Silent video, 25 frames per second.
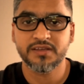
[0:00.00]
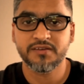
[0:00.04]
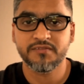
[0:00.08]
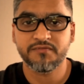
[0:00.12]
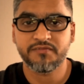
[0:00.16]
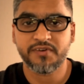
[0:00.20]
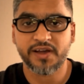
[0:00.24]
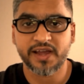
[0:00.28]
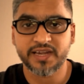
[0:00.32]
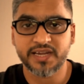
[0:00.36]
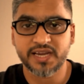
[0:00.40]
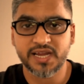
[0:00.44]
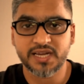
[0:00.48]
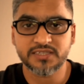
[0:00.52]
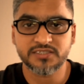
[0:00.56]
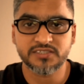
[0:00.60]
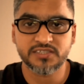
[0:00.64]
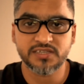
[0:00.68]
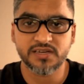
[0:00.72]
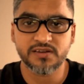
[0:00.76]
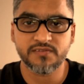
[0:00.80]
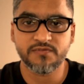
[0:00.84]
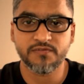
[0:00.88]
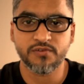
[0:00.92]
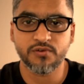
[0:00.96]

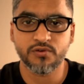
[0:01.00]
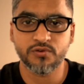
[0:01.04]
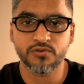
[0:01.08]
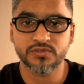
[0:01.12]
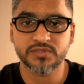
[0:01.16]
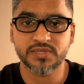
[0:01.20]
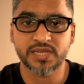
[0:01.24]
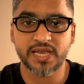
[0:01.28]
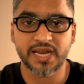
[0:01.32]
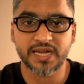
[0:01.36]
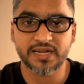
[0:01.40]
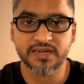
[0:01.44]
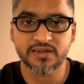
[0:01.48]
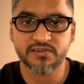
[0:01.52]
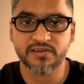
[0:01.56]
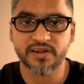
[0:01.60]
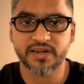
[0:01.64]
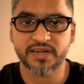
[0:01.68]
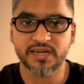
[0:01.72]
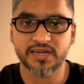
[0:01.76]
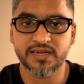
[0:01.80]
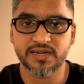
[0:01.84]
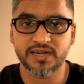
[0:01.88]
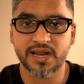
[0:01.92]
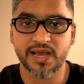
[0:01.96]
financial flows and
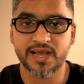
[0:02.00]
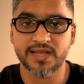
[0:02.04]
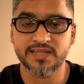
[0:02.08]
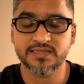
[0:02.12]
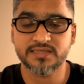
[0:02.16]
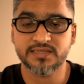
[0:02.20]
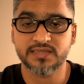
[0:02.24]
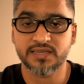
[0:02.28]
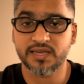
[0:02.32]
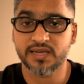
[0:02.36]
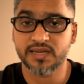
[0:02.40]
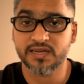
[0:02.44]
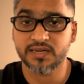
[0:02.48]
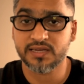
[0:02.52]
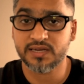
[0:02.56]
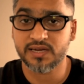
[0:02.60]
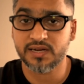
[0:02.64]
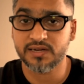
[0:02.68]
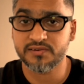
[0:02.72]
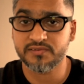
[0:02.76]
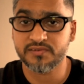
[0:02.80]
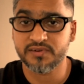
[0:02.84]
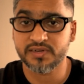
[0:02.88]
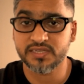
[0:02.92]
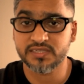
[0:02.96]
credit lines in
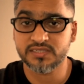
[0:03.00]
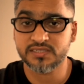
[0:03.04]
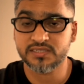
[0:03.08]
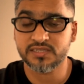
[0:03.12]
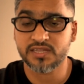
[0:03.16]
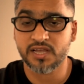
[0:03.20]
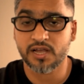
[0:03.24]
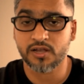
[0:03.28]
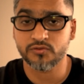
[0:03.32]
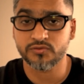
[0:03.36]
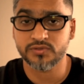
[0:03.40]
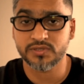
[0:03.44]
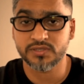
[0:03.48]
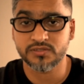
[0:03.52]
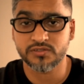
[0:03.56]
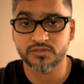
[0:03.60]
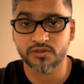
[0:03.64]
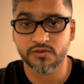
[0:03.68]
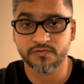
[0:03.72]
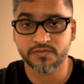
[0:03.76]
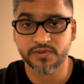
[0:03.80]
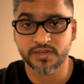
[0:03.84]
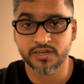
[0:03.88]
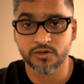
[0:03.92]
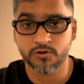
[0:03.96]
countries thousands
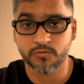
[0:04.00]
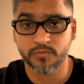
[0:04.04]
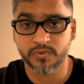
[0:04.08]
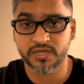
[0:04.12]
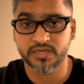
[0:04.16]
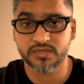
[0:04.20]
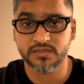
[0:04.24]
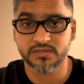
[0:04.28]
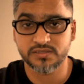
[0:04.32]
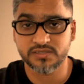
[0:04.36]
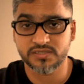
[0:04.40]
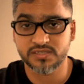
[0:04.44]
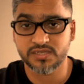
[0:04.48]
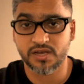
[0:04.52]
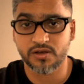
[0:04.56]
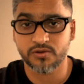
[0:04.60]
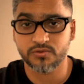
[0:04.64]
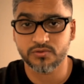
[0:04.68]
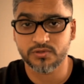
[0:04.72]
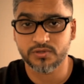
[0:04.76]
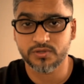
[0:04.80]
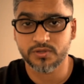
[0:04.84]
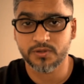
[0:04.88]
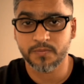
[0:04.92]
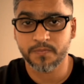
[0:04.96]
of kilometers south.
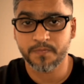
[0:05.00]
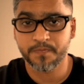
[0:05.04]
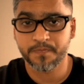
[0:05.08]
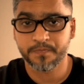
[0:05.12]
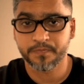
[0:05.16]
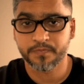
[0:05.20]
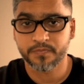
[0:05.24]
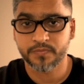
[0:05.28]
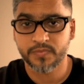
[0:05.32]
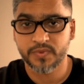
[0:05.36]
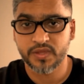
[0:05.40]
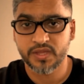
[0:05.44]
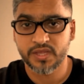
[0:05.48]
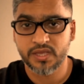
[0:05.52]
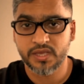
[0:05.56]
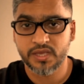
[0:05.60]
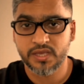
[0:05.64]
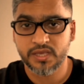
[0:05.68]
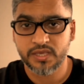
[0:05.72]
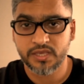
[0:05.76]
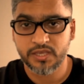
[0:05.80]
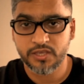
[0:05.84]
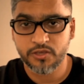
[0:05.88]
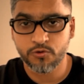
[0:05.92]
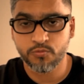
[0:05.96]

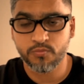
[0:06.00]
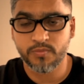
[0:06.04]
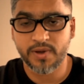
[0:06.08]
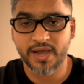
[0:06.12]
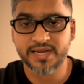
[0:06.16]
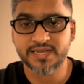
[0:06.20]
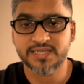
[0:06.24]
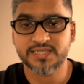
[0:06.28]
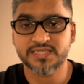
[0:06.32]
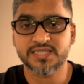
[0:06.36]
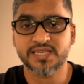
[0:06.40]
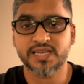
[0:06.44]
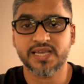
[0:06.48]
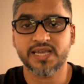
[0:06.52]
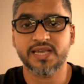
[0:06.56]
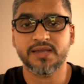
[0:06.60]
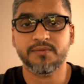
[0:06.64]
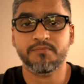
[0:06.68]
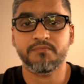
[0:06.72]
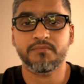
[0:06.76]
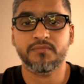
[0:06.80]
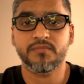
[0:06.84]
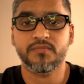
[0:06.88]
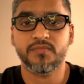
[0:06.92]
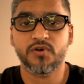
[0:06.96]
You might say,
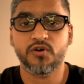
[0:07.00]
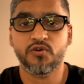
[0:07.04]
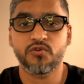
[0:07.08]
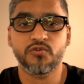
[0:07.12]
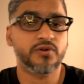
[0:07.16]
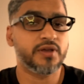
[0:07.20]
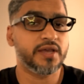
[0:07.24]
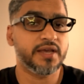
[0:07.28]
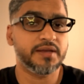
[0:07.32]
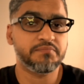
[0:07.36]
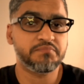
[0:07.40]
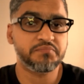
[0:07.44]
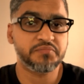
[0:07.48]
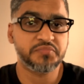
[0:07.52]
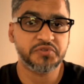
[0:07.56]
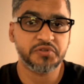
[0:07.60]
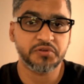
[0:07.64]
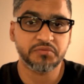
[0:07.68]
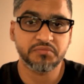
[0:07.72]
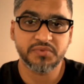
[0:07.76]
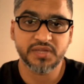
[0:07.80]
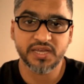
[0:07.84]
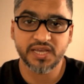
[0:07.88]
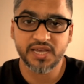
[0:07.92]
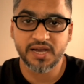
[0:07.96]
okay, so
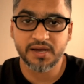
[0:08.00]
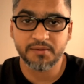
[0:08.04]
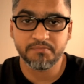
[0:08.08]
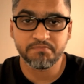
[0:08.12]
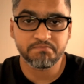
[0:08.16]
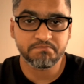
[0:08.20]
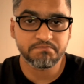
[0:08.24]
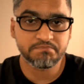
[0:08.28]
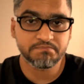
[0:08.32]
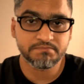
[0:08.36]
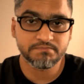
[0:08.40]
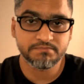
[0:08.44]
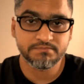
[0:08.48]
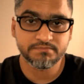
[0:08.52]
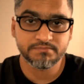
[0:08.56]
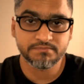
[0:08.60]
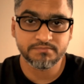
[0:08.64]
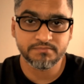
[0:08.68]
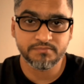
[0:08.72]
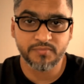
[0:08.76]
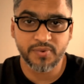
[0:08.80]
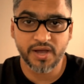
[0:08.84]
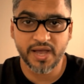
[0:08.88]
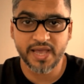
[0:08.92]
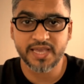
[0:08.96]
they are
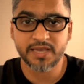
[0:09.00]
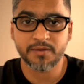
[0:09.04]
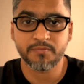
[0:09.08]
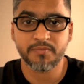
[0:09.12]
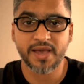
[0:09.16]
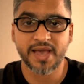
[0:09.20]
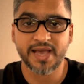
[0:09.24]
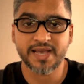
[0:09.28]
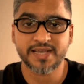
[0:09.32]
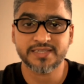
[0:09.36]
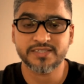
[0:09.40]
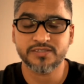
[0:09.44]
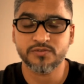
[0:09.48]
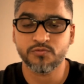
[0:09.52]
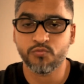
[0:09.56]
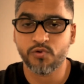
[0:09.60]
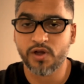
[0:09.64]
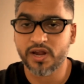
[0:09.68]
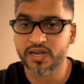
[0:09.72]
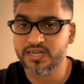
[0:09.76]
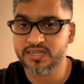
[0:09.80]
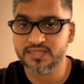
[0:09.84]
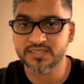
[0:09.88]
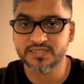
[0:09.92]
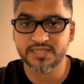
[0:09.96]
buying banks,
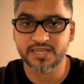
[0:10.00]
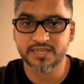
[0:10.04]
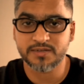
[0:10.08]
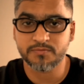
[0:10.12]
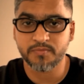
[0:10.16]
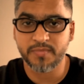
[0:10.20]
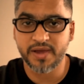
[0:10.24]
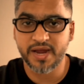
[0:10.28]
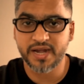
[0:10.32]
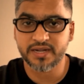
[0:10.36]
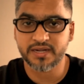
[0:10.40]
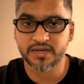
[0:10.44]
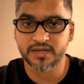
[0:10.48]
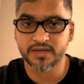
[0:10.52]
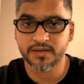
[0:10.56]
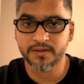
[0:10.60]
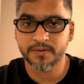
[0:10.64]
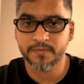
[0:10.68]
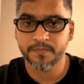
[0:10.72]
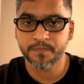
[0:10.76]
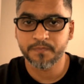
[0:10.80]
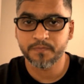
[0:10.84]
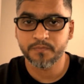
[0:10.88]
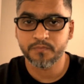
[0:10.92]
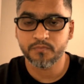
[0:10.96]
why does that matter?
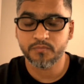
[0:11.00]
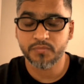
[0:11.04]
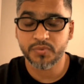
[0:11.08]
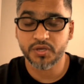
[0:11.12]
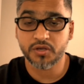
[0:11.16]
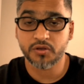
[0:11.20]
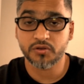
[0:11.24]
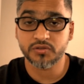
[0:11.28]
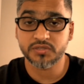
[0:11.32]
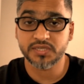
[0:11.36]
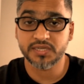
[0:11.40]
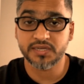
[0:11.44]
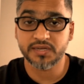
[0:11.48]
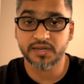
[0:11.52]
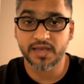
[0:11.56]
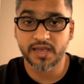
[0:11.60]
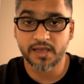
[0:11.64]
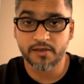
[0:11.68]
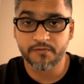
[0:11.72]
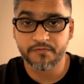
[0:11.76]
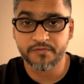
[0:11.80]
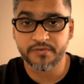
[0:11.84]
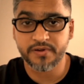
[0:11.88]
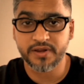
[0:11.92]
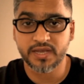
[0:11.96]
Because in
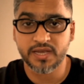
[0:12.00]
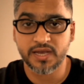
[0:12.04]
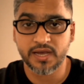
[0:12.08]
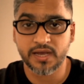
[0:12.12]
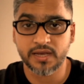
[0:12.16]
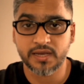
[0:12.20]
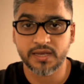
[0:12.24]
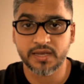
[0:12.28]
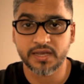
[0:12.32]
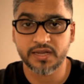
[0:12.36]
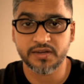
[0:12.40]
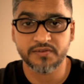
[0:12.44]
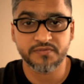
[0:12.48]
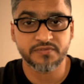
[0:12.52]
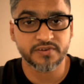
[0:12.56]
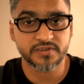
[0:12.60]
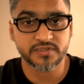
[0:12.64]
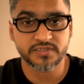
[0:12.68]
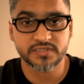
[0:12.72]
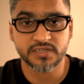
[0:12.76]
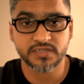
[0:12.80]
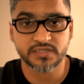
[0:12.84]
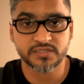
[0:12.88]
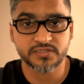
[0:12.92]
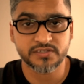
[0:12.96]
Africa,
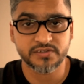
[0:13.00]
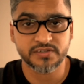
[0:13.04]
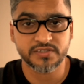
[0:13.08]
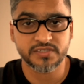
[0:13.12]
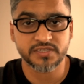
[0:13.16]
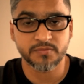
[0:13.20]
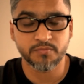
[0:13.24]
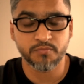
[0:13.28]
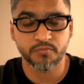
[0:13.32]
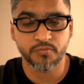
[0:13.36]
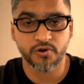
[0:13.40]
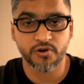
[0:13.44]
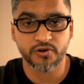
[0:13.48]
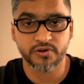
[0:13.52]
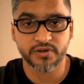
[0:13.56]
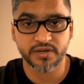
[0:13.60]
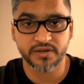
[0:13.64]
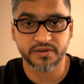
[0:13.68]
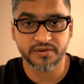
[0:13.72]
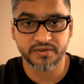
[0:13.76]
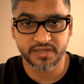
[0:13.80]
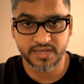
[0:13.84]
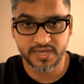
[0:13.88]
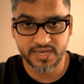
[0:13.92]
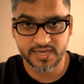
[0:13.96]
infrastructure is
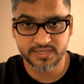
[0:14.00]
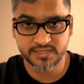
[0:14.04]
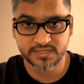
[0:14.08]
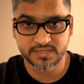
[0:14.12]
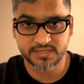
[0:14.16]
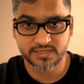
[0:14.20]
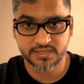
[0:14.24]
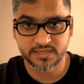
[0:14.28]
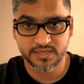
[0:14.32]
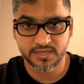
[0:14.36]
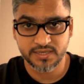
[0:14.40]
important, yes.